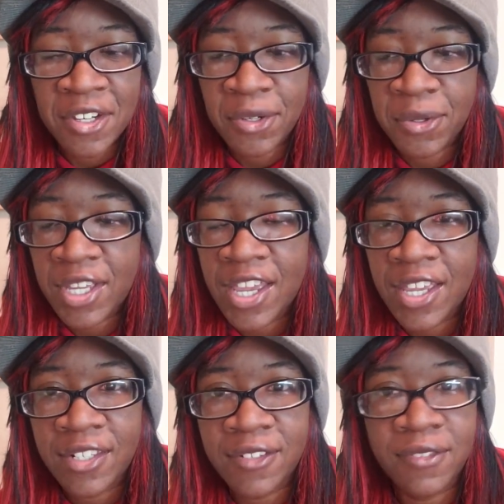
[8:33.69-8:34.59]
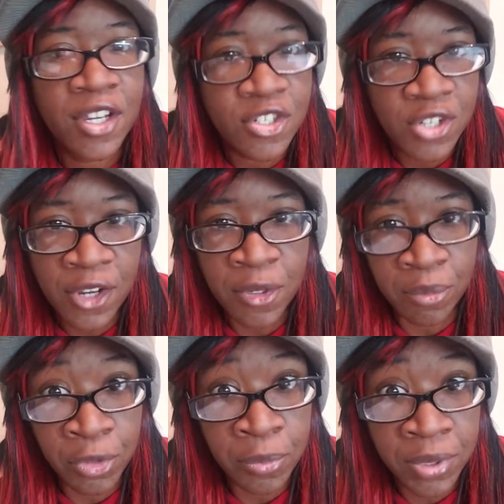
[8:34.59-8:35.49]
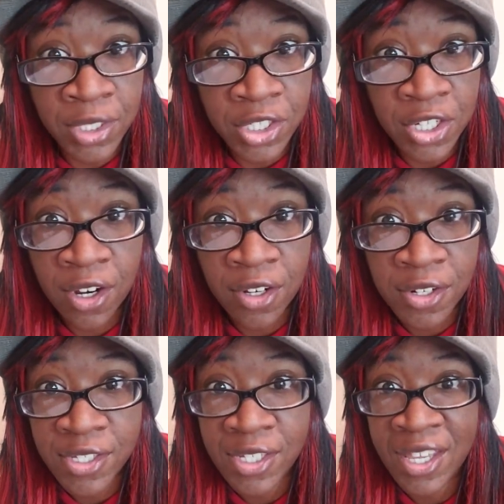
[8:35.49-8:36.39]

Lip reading: create divine triangle blueprint charts